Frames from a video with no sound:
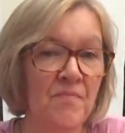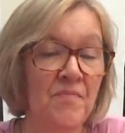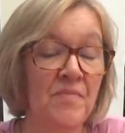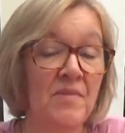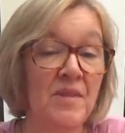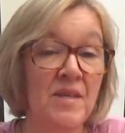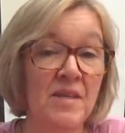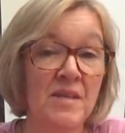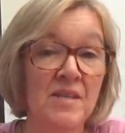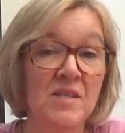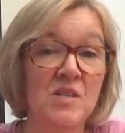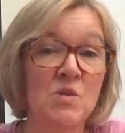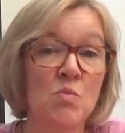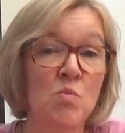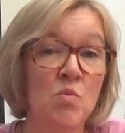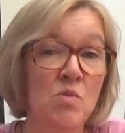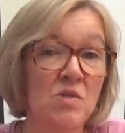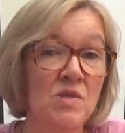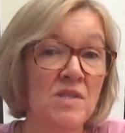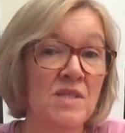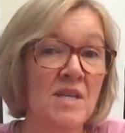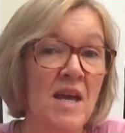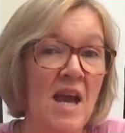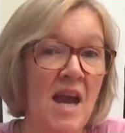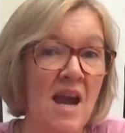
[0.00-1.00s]
This
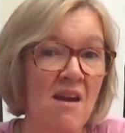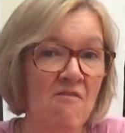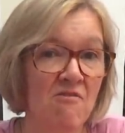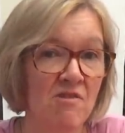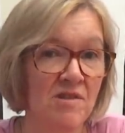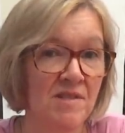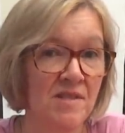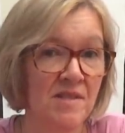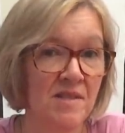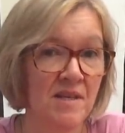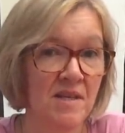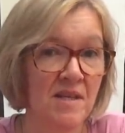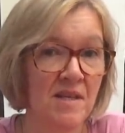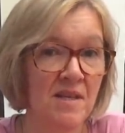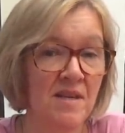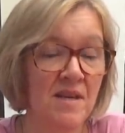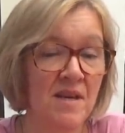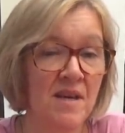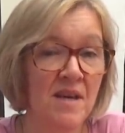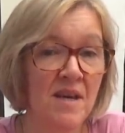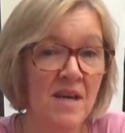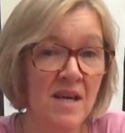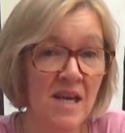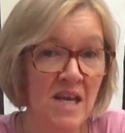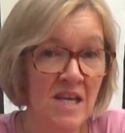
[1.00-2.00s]
was heresy,
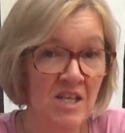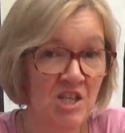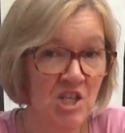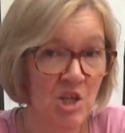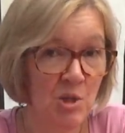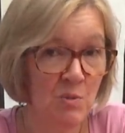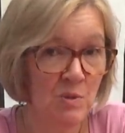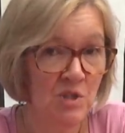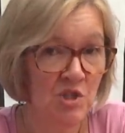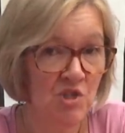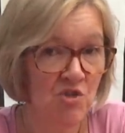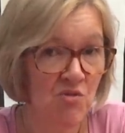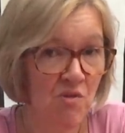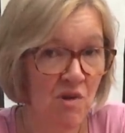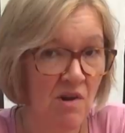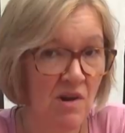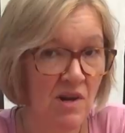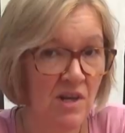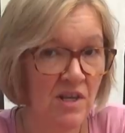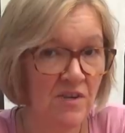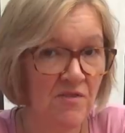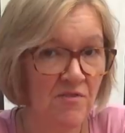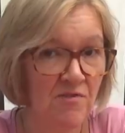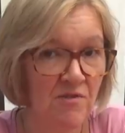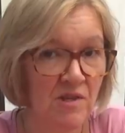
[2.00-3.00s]
and she was
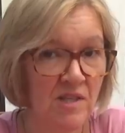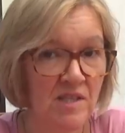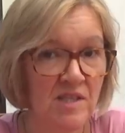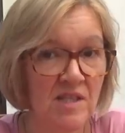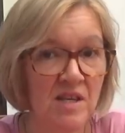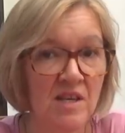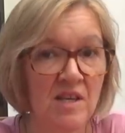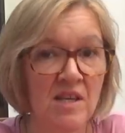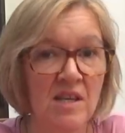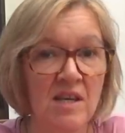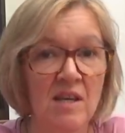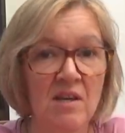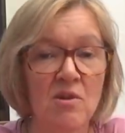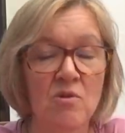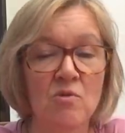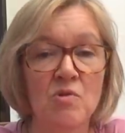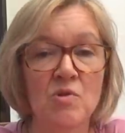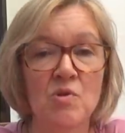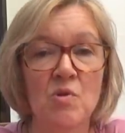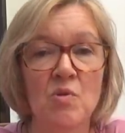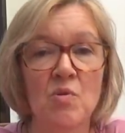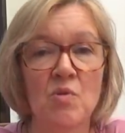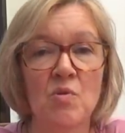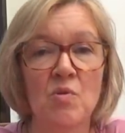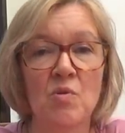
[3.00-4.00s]
tried for it at
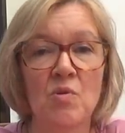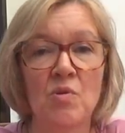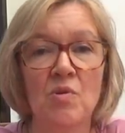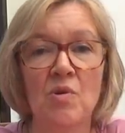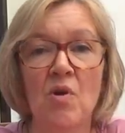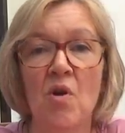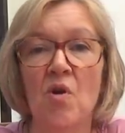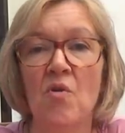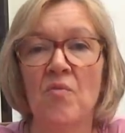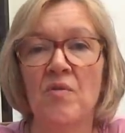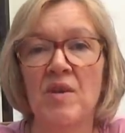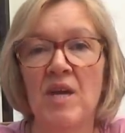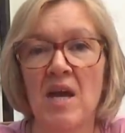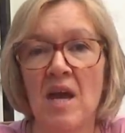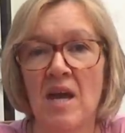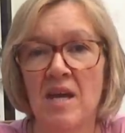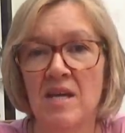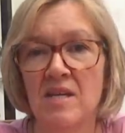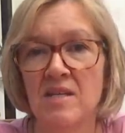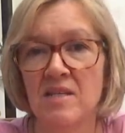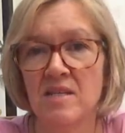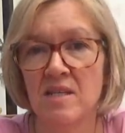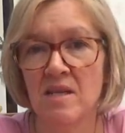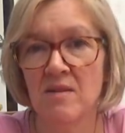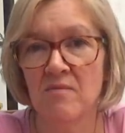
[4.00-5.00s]
Guildhall on the
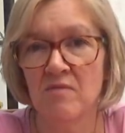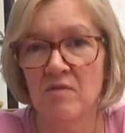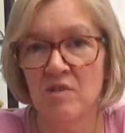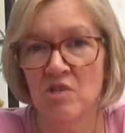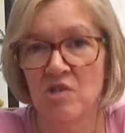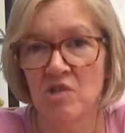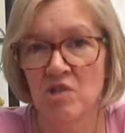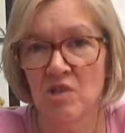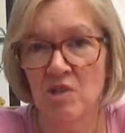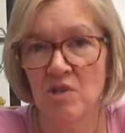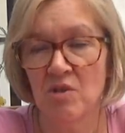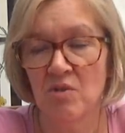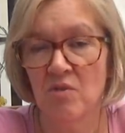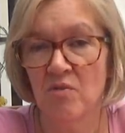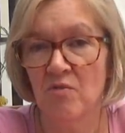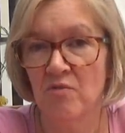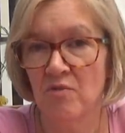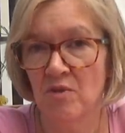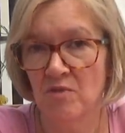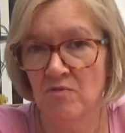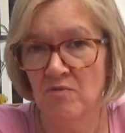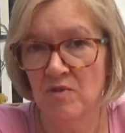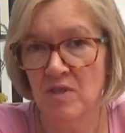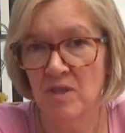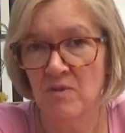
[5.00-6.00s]
18th of June
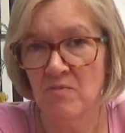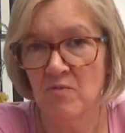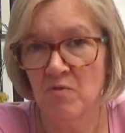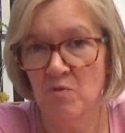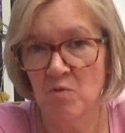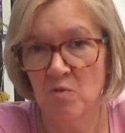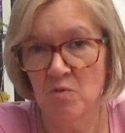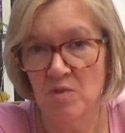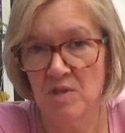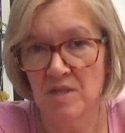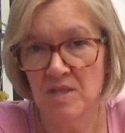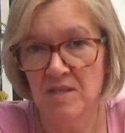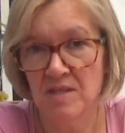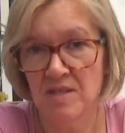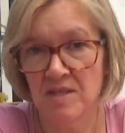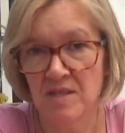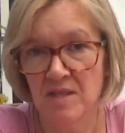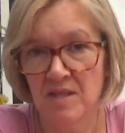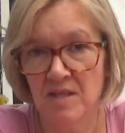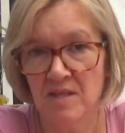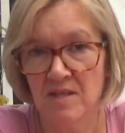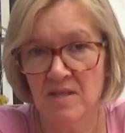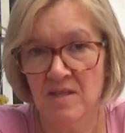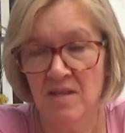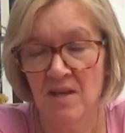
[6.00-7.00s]

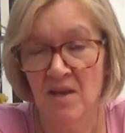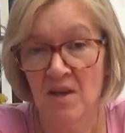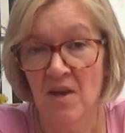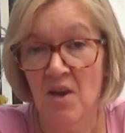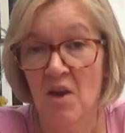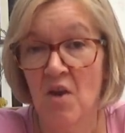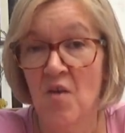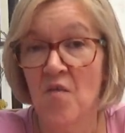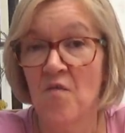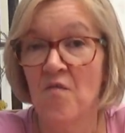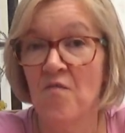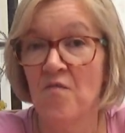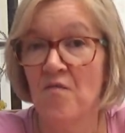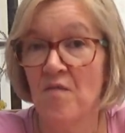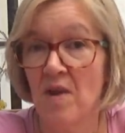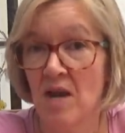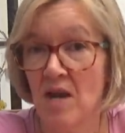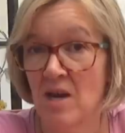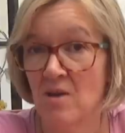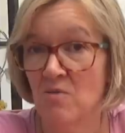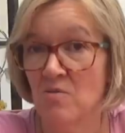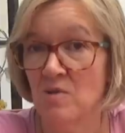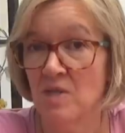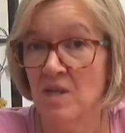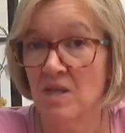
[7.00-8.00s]
1546,
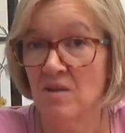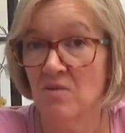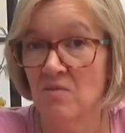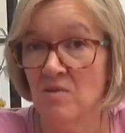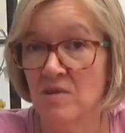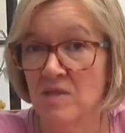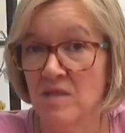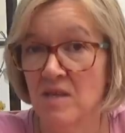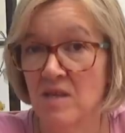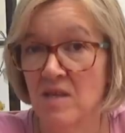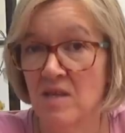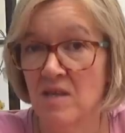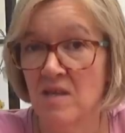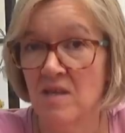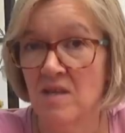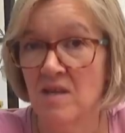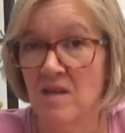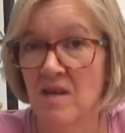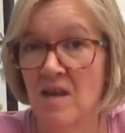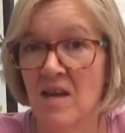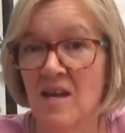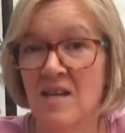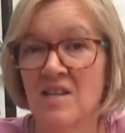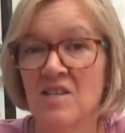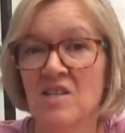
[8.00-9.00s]
found guilty
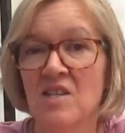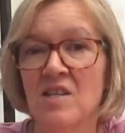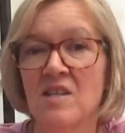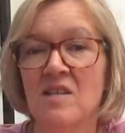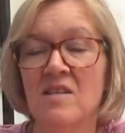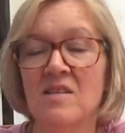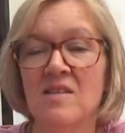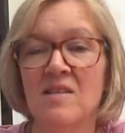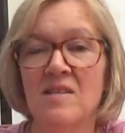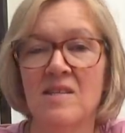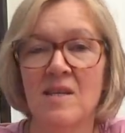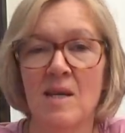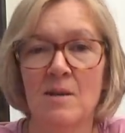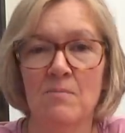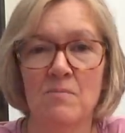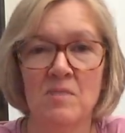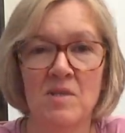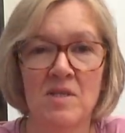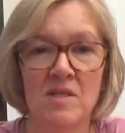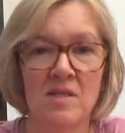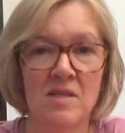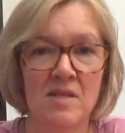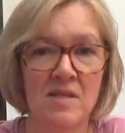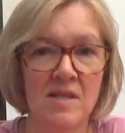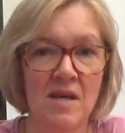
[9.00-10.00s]
and condemned
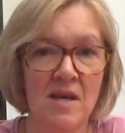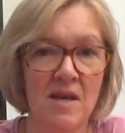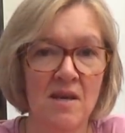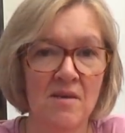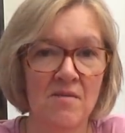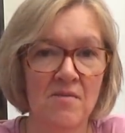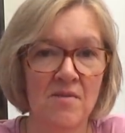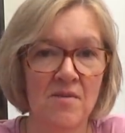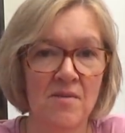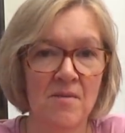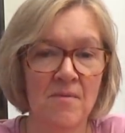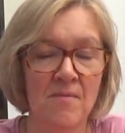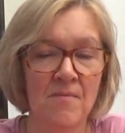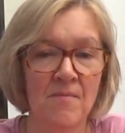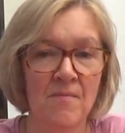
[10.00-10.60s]
to death.